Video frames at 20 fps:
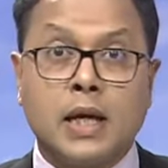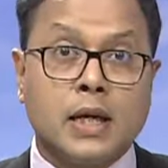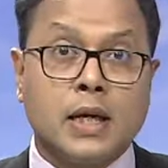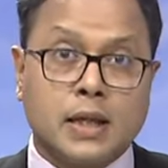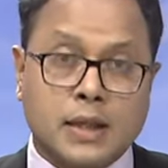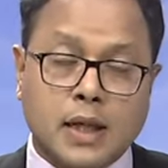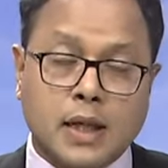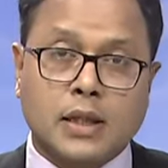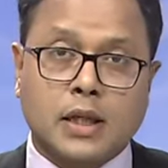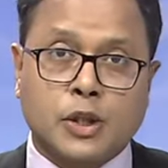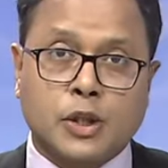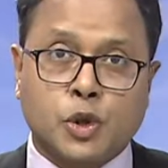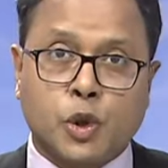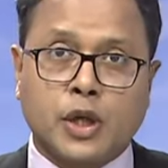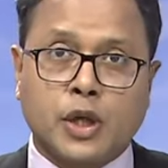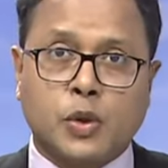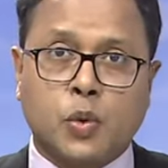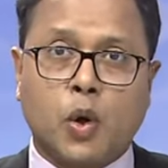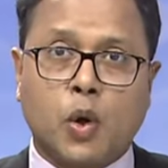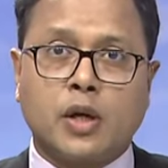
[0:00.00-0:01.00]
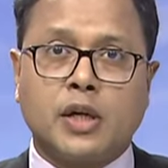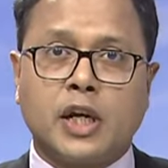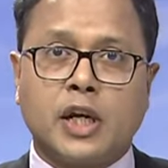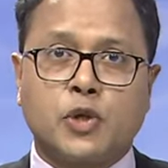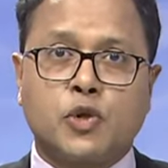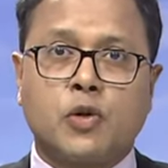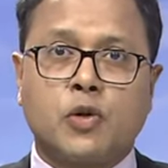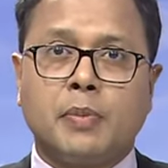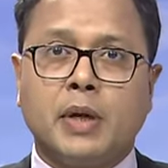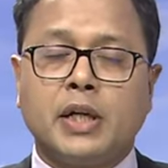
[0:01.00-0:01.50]
Another joint
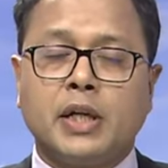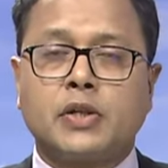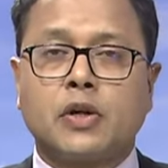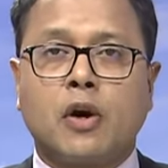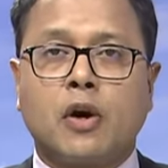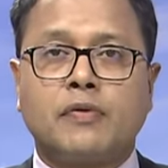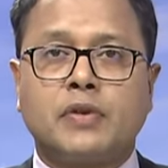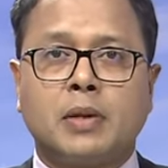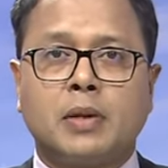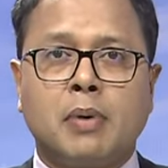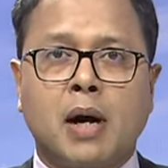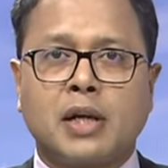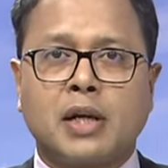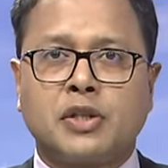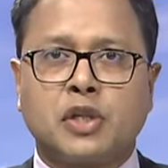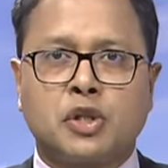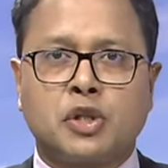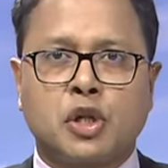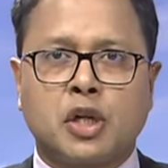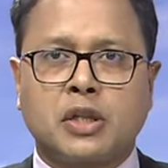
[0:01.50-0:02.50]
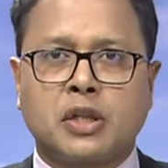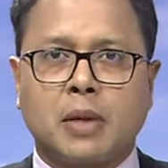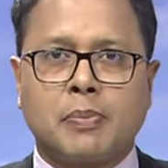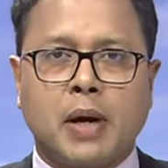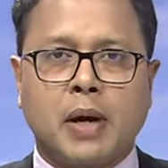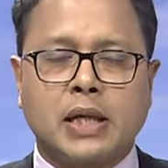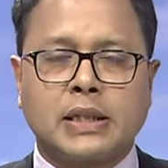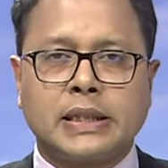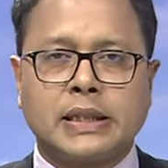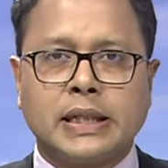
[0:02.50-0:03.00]
coordination meet of the Bharatiya Janata
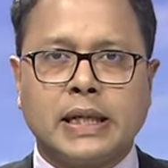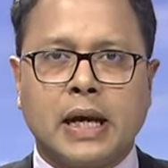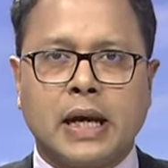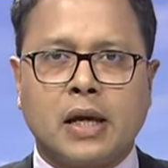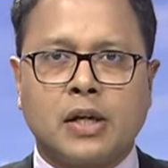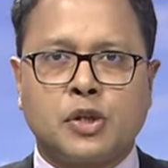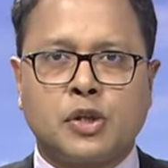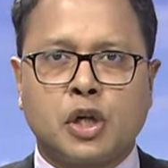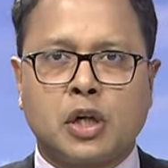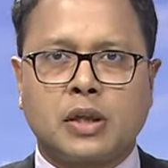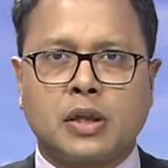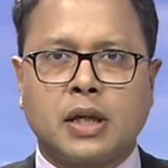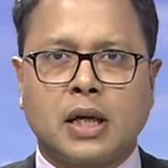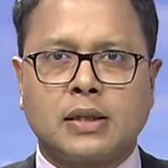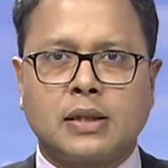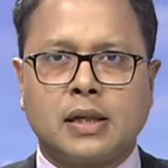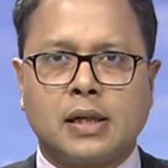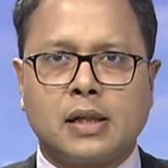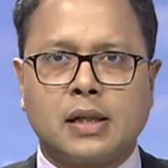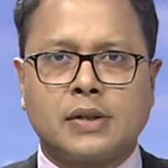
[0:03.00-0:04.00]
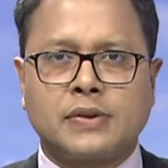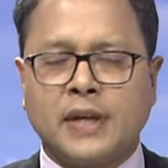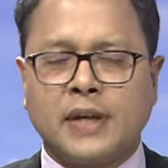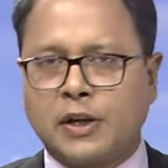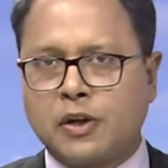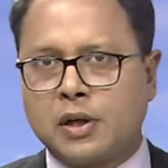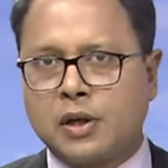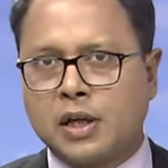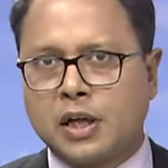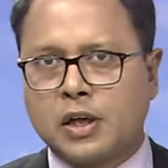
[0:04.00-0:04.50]
Party and Janata Dal
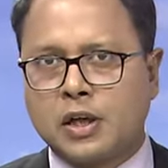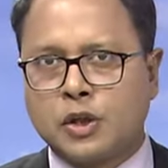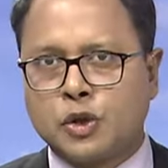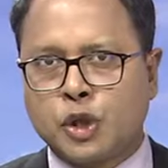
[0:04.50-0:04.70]
Secular